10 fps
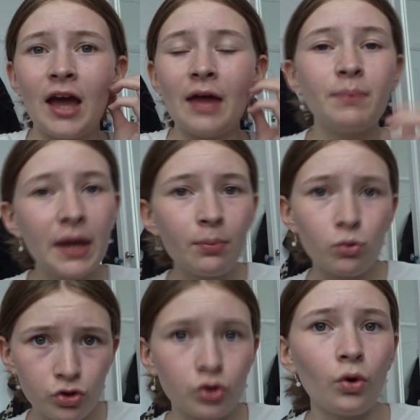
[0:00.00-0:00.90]
and
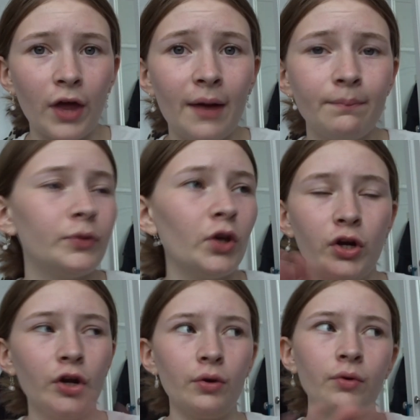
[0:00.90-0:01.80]
people saw that, no,
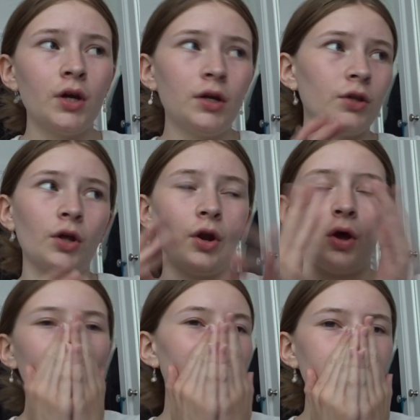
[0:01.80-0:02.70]

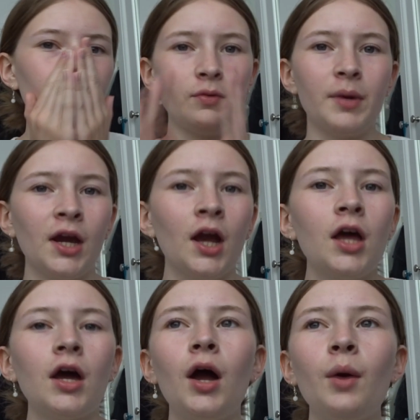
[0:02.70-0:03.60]
that's not for me.
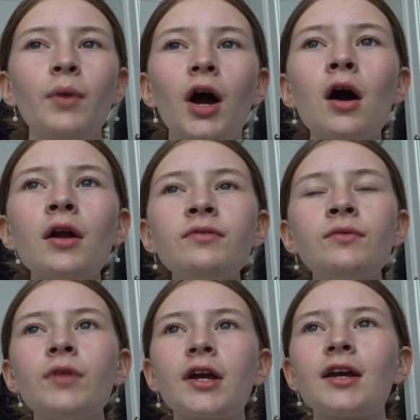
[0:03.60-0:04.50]
I can't
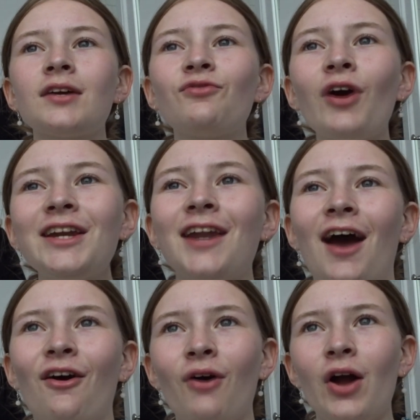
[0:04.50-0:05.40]
even, like, right
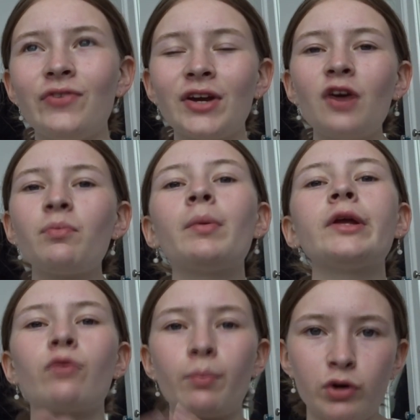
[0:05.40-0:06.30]
now, I think I've
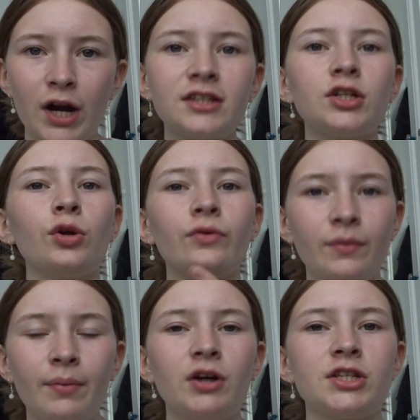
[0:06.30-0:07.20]
probably repressed a lot of
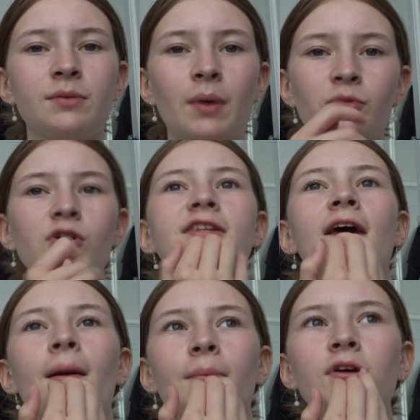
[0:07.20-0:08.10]
embarrassing memories
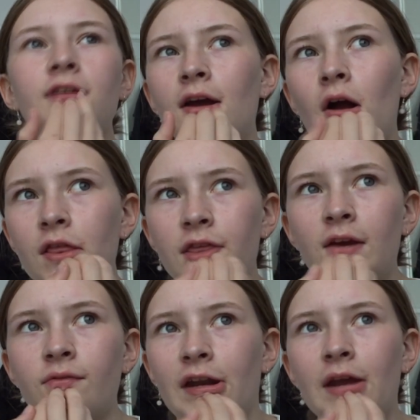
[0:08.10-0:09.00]
because I can't
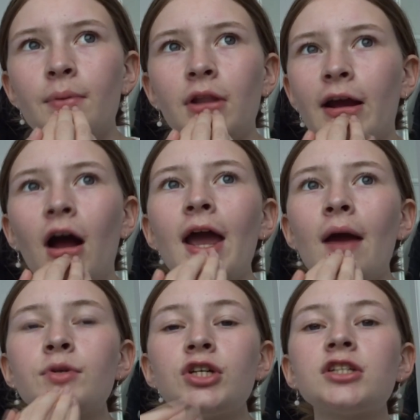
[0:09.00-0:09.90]
think of any, but, like,
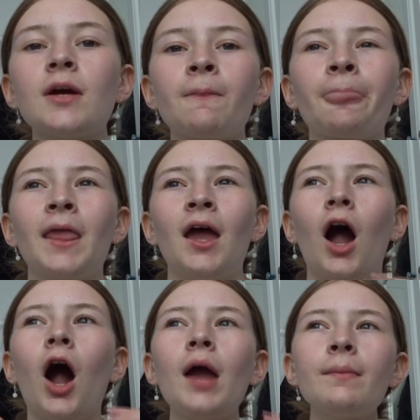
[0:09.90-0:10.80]

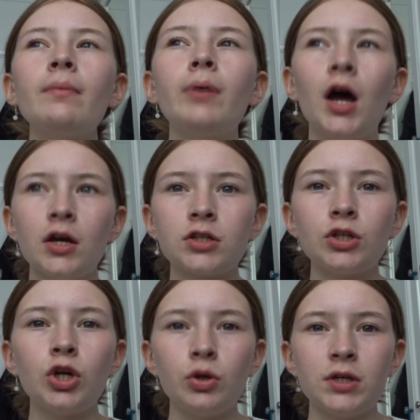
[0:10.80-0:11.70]
I'm a
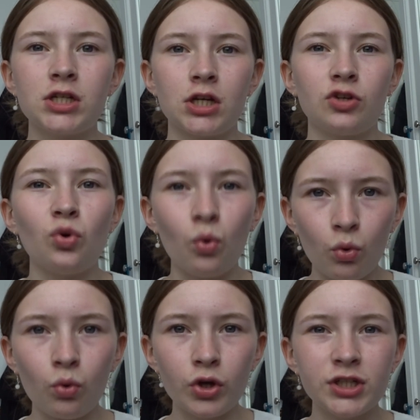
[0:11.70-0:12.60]
person who is just
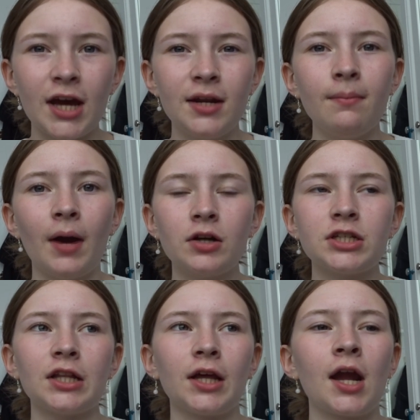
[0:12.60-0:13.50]
awkward and
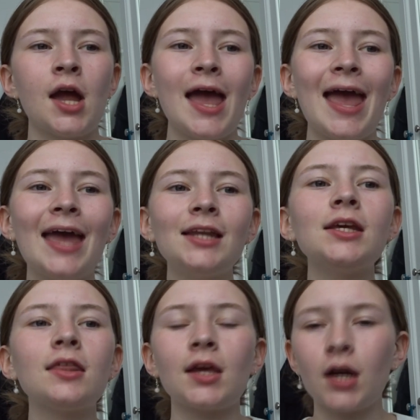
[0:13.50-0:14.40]
embarrassing. Like,
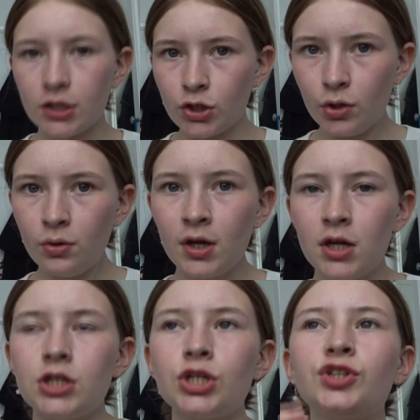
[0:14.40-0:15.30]
anything I do
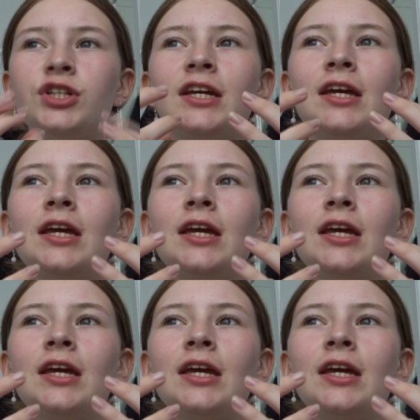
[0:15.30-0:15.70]
just